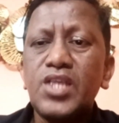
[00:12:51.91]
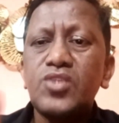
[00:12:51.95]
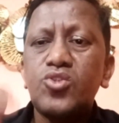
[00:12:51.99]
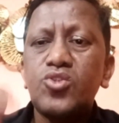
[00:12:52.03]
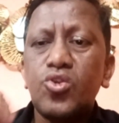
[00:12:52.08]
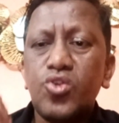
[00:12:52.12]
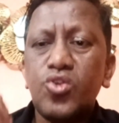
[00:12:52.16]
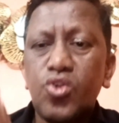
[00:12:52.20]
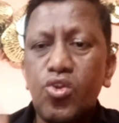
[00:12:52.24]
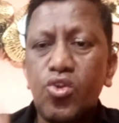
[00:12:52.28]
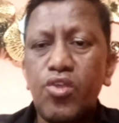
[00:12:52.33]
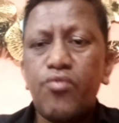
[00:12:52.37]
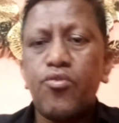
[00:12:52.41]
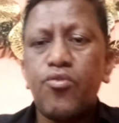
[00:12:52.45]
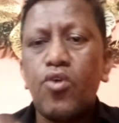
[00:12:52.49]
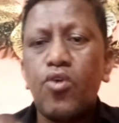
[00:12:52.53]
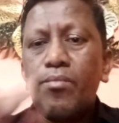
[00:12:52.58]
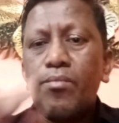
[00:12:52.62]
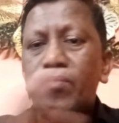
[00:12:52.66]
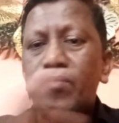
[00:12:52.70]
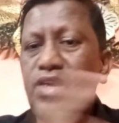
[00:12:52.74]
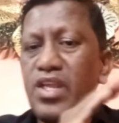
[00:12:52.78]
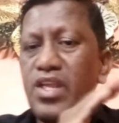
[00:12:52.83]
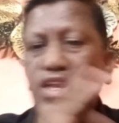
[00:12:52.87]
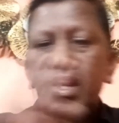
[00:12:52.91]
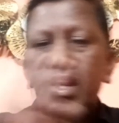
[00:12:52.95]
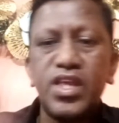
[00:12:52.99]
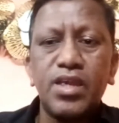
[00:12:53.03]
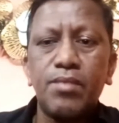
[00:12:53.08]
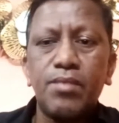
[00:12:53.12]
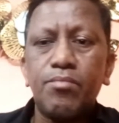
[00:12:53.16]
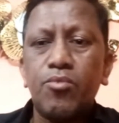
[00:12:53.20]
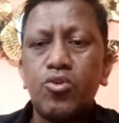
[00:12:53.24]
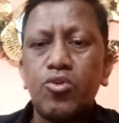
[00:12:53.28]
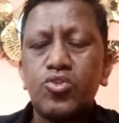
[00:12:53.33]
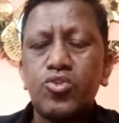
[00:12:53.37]
So uniform
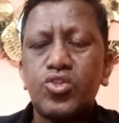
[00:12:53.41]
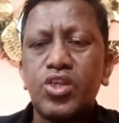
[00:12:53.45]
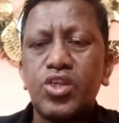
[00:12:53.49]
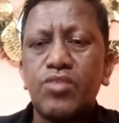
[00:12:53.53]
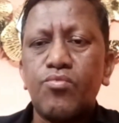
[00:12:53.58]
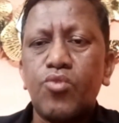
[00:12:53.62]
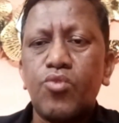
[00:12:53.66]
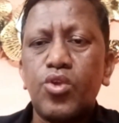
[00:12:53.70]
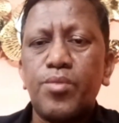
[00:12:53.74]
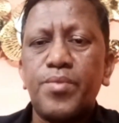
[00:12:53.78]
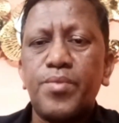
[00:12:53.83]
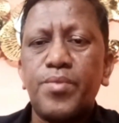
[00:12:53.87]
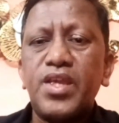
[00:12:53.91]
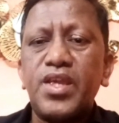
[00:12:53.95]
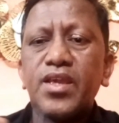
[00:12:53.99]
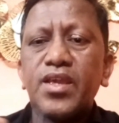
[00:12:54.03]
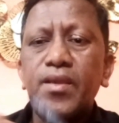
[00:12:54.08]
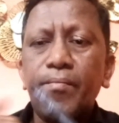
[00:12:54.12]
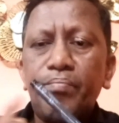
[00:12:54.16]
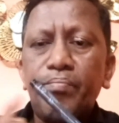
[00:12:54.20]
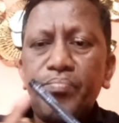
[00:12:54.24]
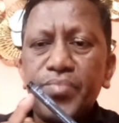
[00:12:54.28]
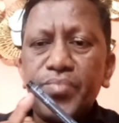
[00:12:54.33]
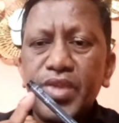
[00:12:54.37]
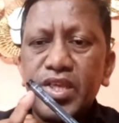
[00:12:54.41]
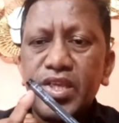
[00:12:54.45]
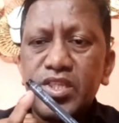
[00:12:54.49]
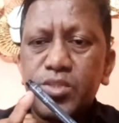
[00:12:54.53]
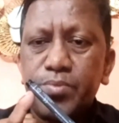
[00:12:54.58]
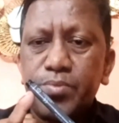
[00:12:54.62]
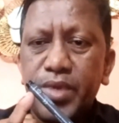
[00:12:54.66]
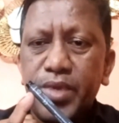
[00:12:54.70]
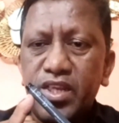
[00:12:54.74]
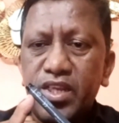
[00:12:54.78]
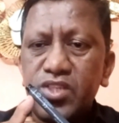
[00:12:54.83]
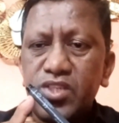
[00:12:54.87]
linear motion would be
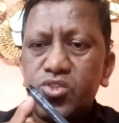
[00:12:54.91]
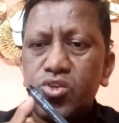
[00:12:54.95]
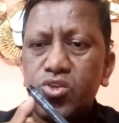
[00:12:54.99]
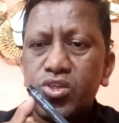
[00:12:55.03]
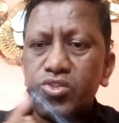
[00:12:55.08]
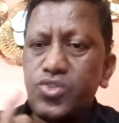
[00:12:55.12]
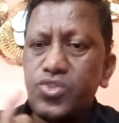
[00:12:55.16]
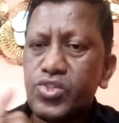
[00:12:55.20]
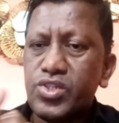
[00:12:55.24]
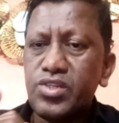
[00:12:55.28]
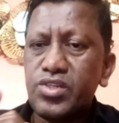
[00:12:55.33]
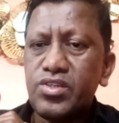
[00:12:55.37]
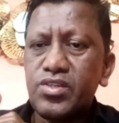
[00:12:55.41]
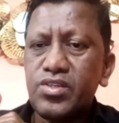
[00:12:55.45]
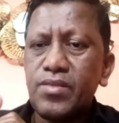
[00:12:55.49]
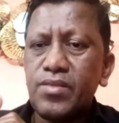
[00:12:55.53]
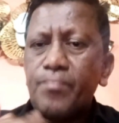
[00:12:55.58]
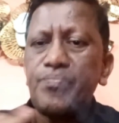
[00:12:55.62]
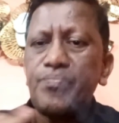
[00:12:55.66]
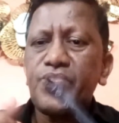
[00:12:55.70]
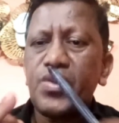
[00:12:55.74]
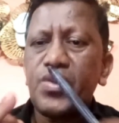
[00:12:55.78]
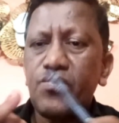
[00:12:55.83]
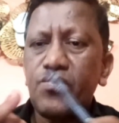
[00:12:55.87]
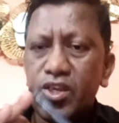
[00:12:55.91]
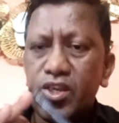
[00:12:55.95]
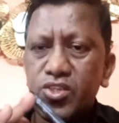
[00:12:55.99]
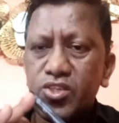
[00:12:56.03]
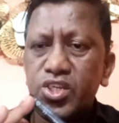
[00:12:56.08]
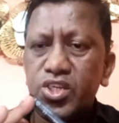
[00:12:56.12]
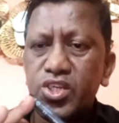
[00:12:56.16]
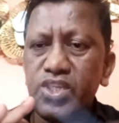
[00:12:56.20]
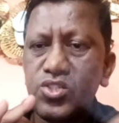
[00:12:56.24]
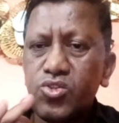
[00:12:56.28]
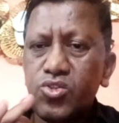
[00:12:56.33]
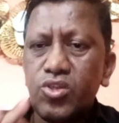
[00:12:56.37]
speed is constant,
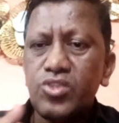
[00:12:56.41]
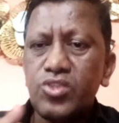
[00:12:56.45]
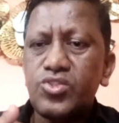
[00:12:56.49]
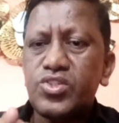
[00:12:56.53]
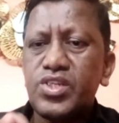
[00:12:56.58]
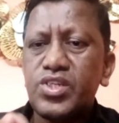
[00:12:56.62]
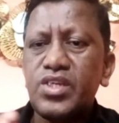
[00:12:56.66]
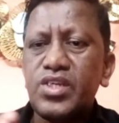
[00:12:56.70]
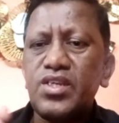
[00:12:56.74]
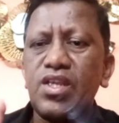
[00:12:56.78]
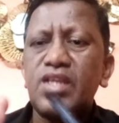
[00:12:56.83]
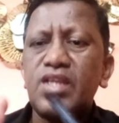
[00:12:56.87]
velocity is constant.